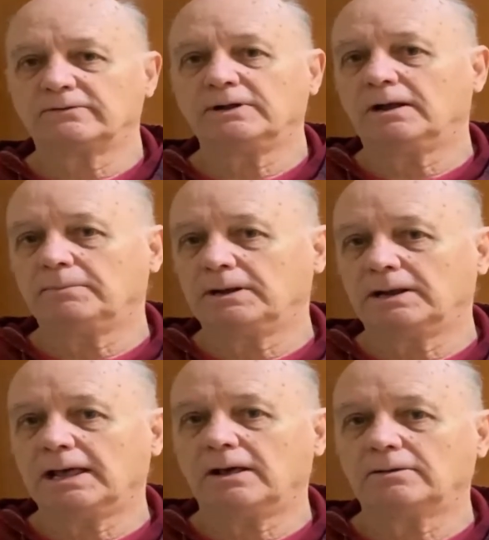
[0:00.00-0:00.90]
have not been
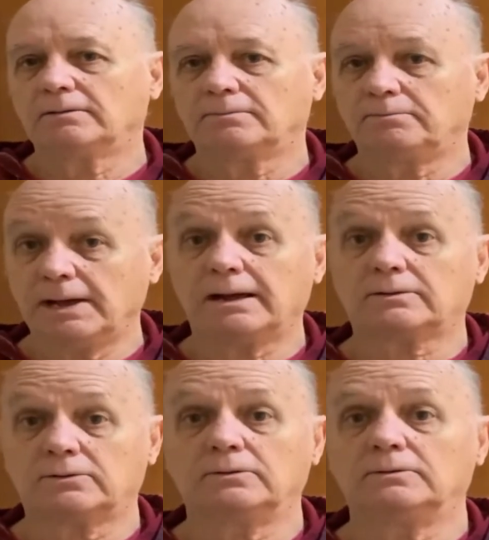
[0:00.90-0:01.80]
allowed
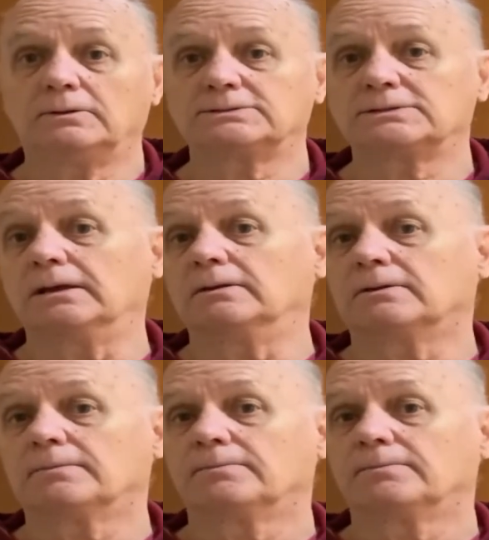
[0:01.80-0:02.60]
back to the site,